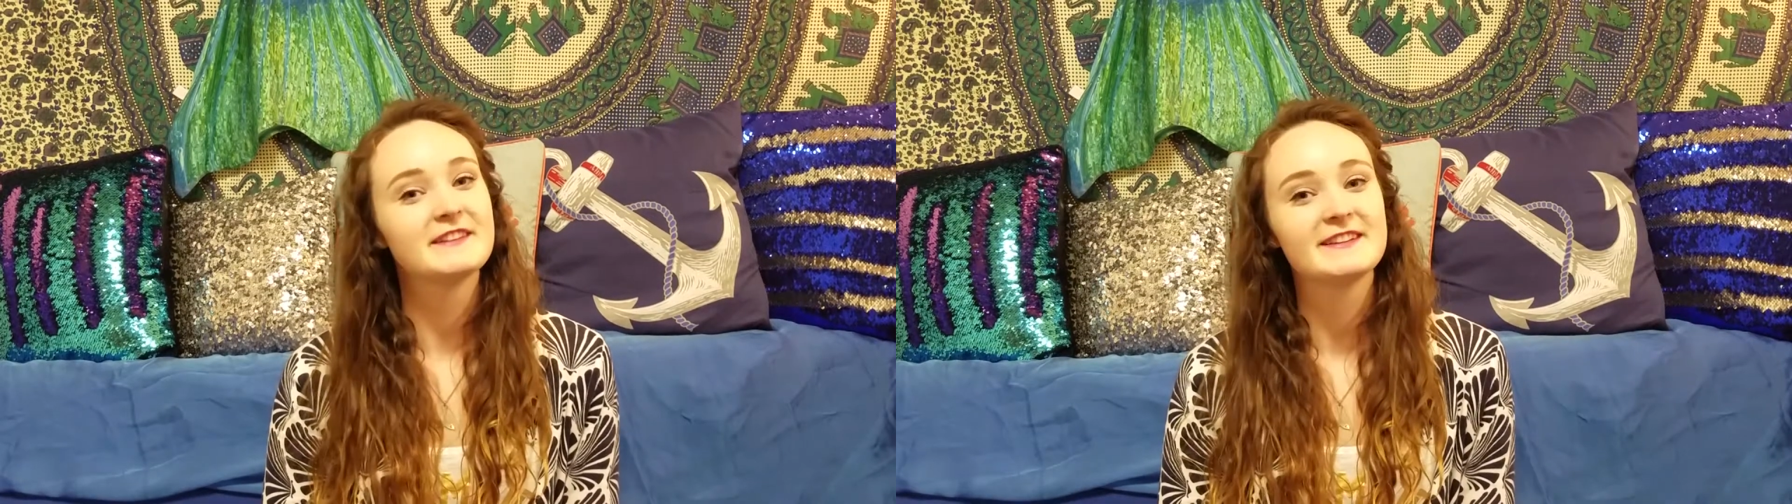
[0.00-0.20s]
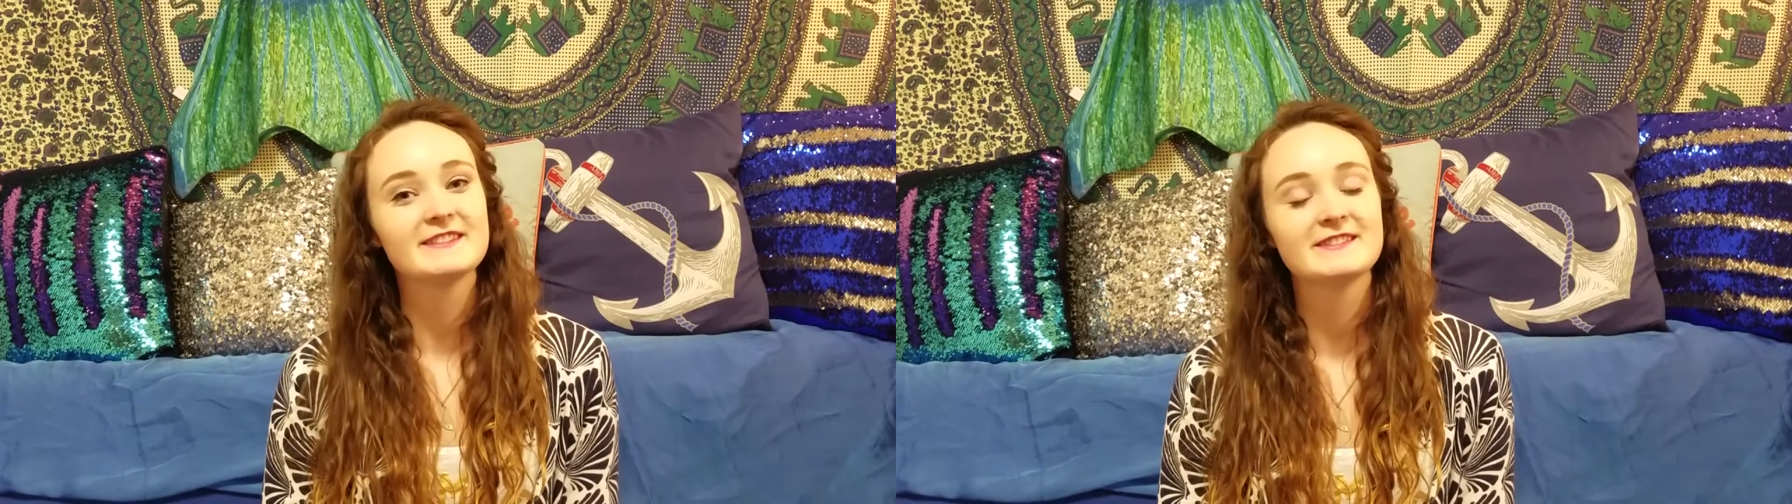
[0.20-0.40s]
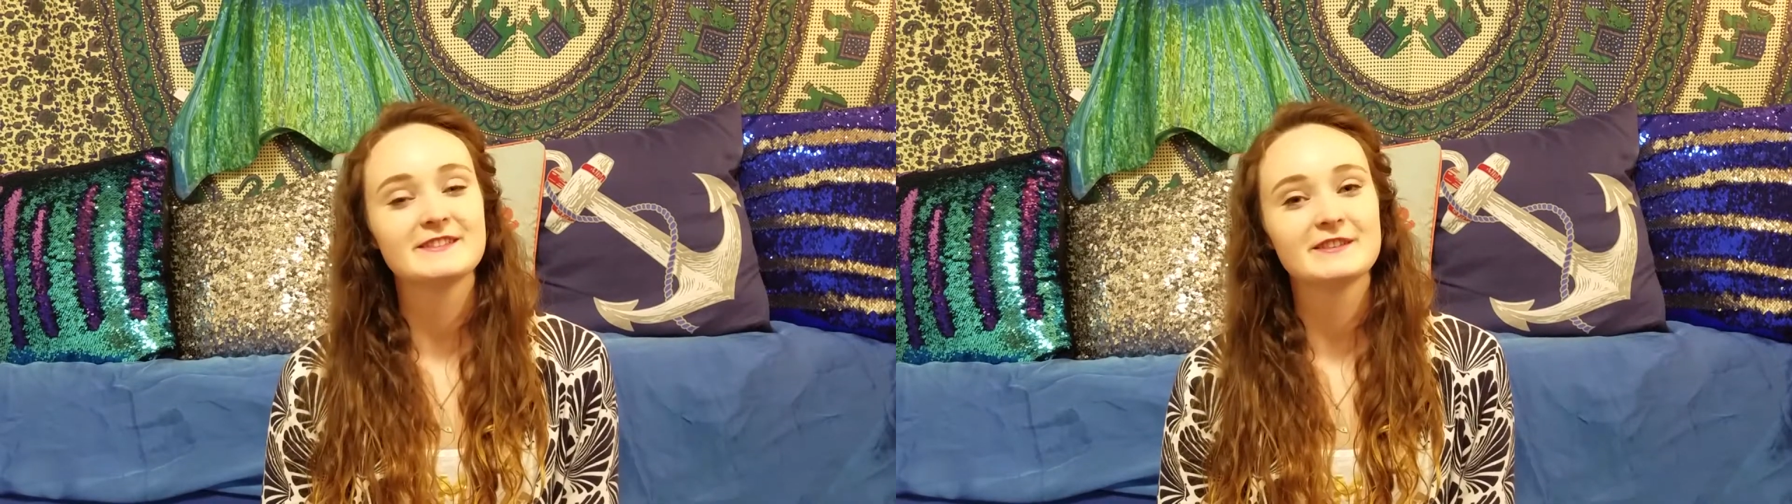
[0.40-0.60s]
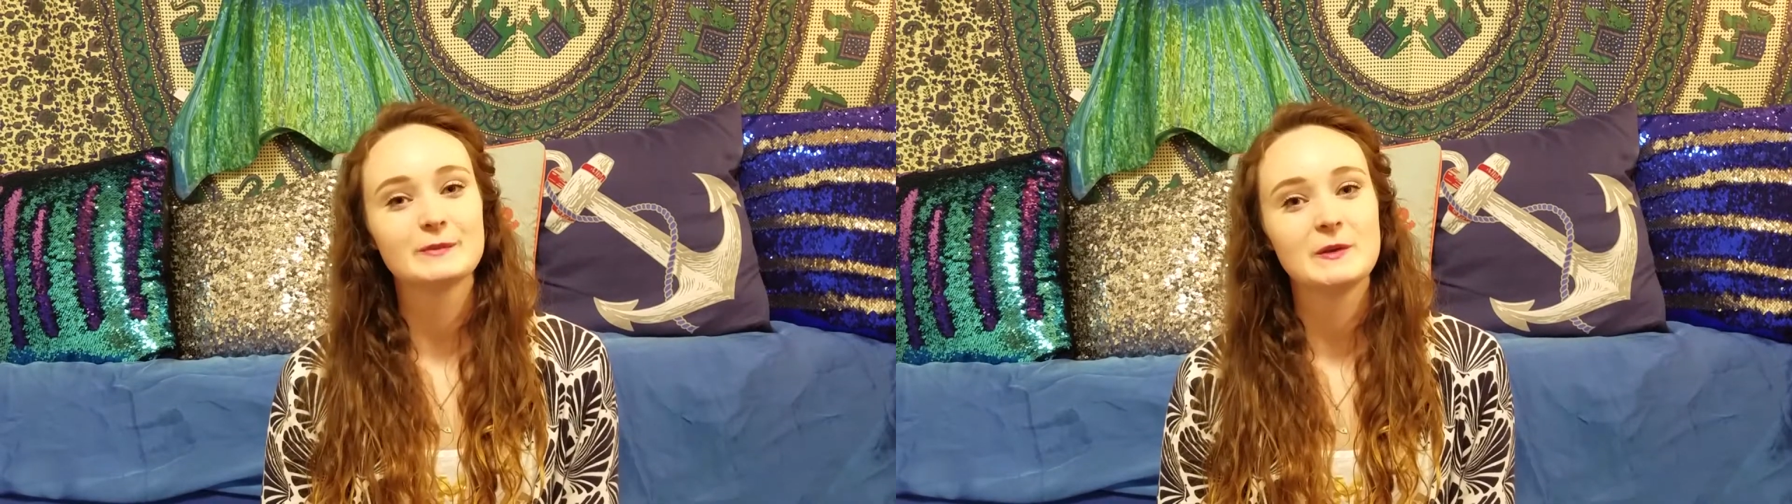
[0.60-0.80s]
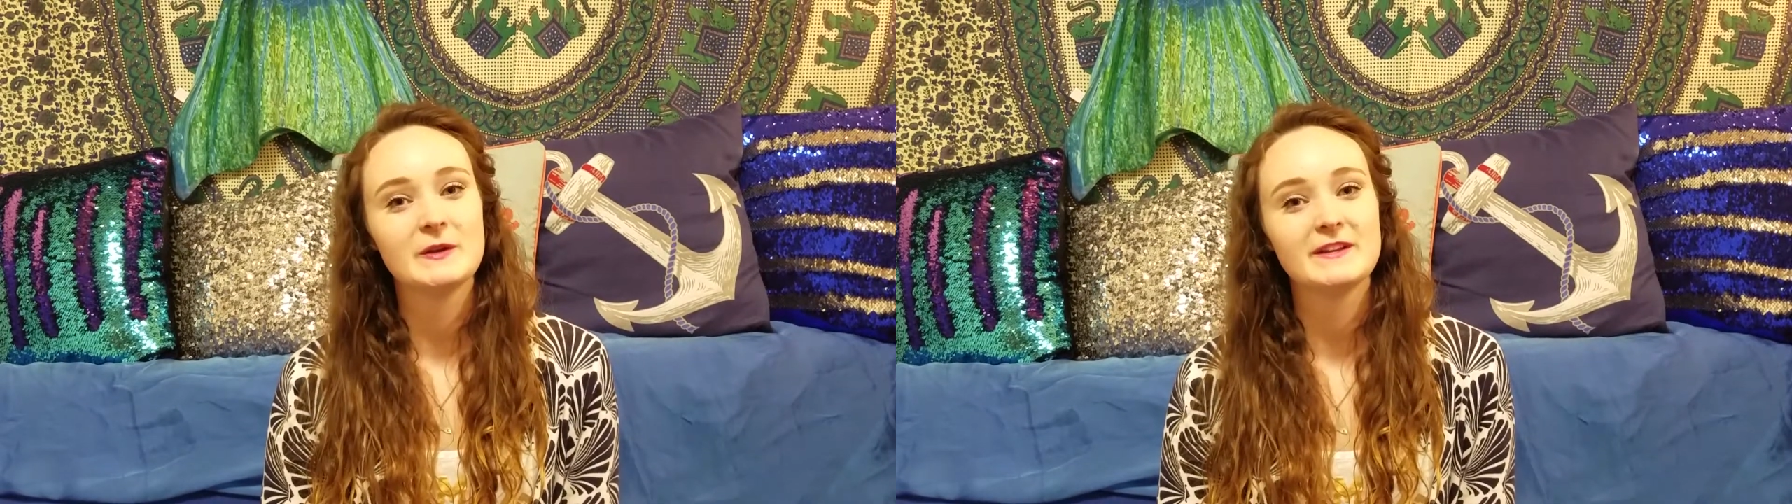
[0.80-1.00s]
things to
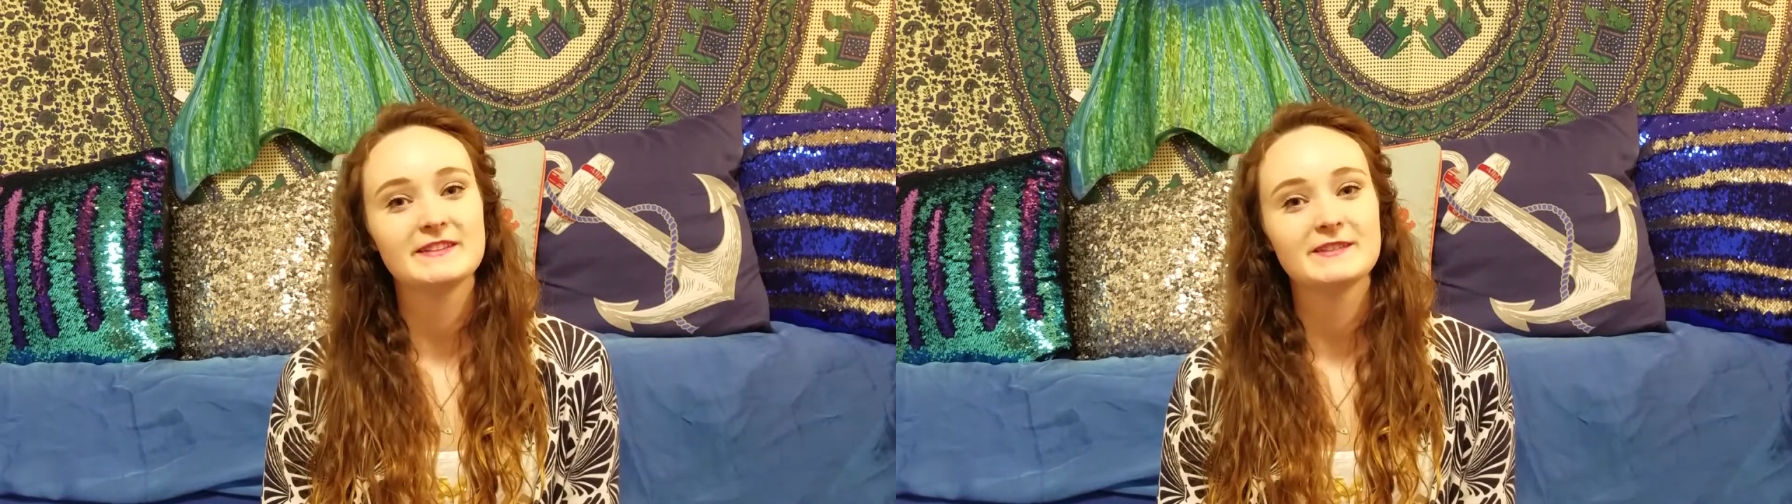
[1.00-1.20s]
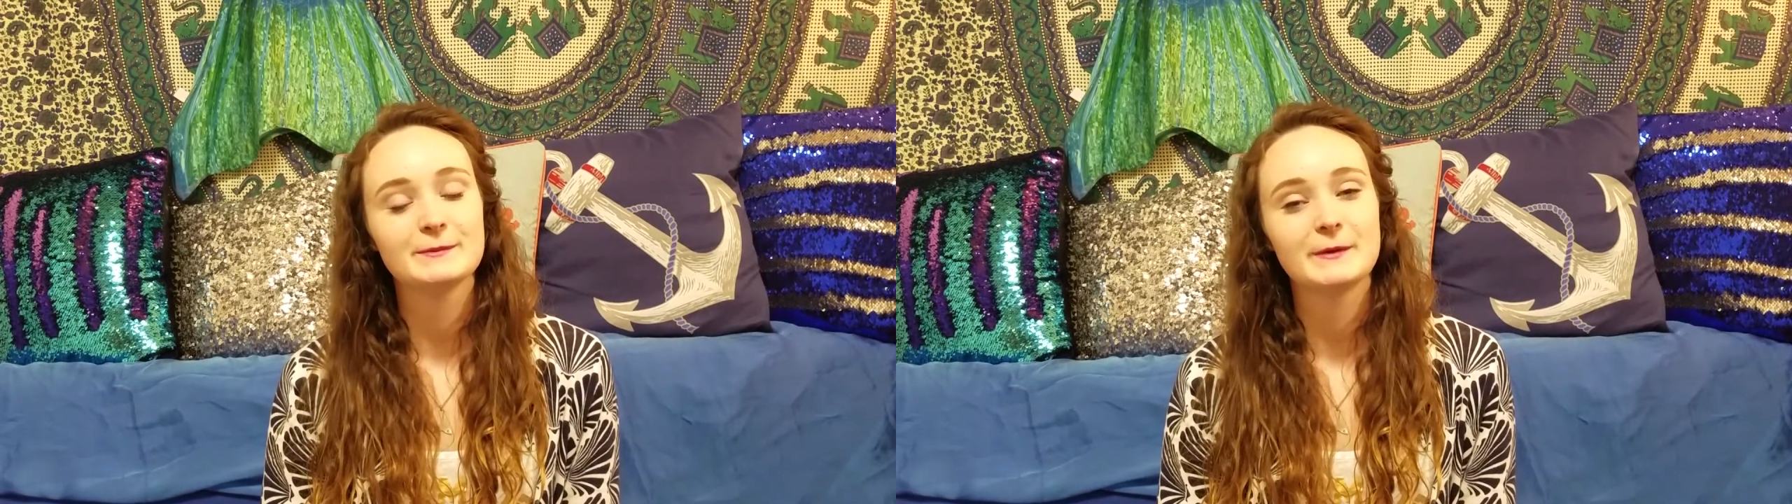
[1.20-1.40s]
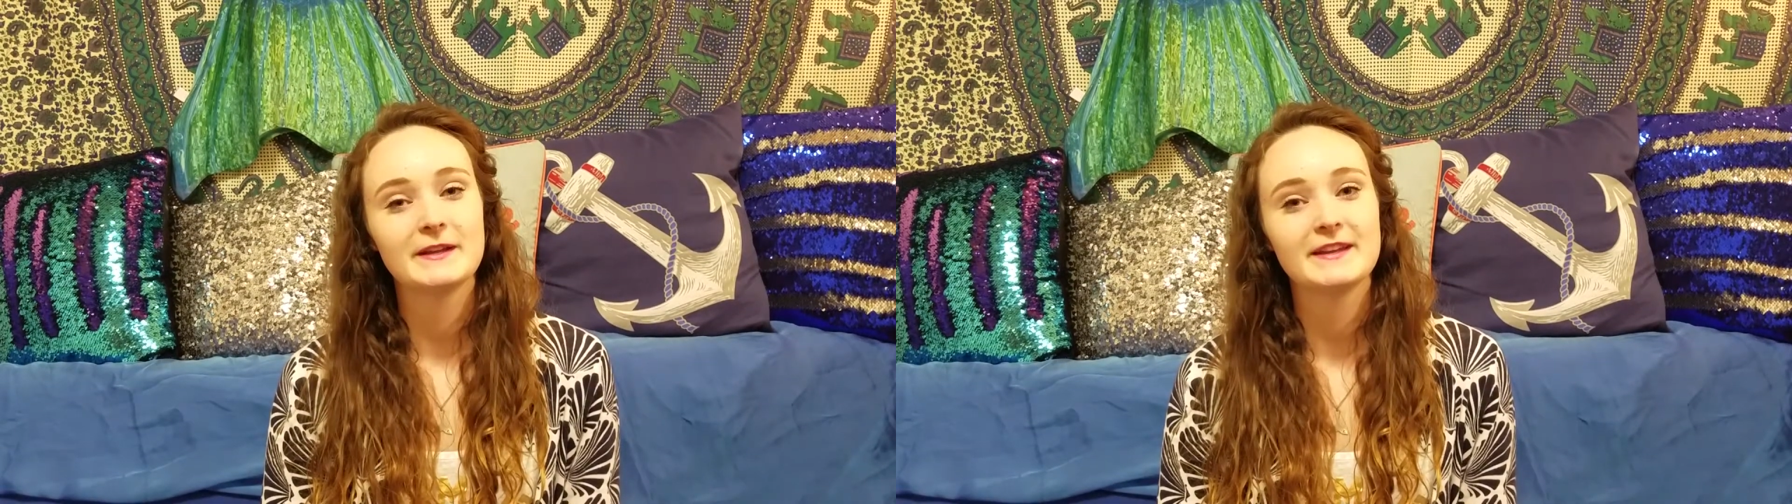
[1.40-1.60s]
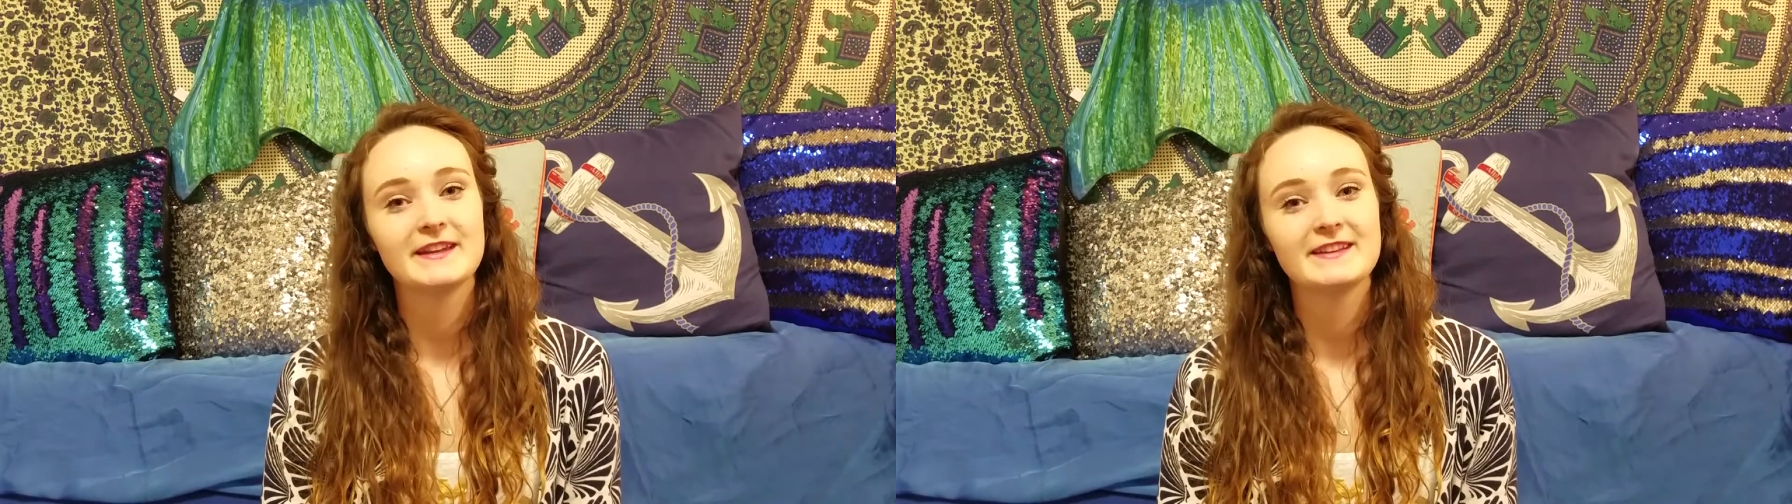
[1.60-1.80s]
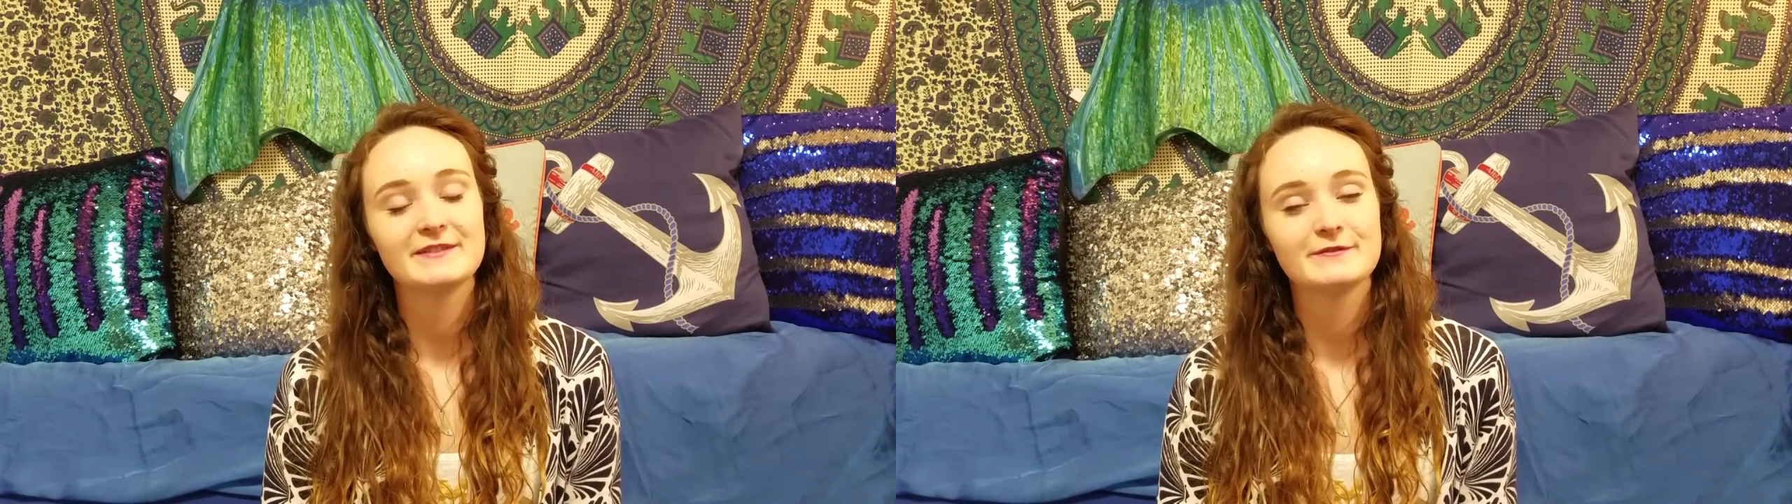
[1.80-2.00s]
experience when
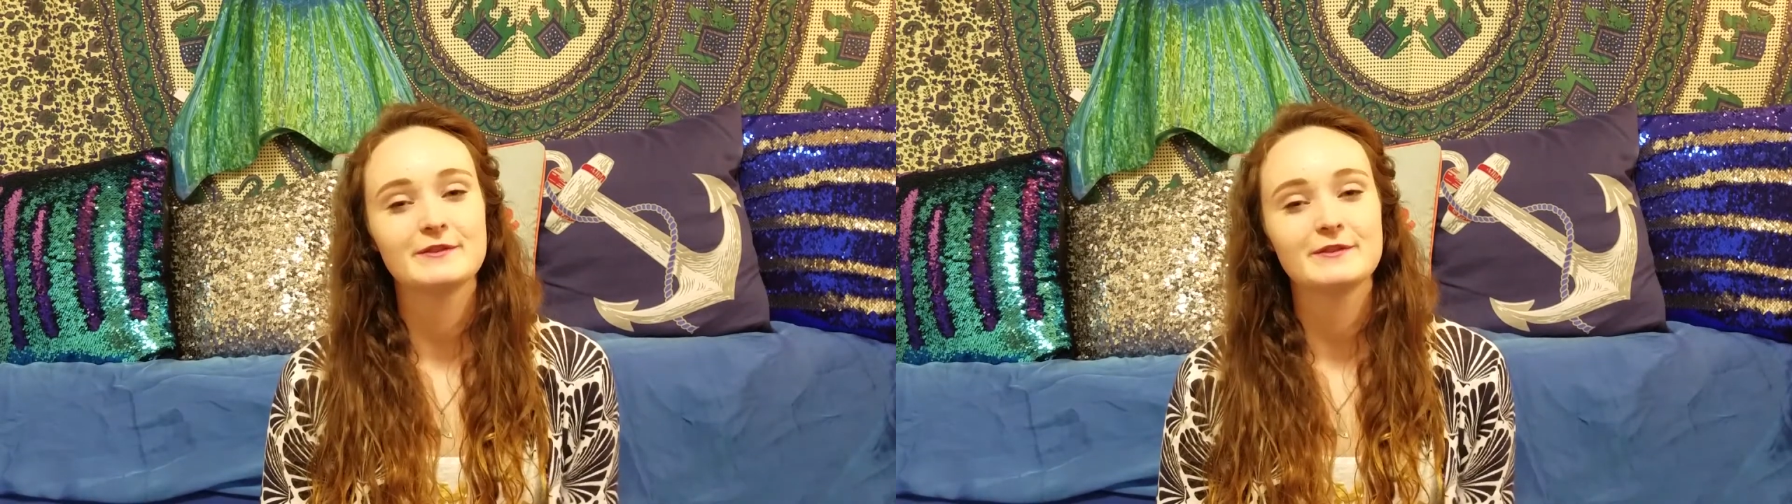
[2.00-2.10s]
it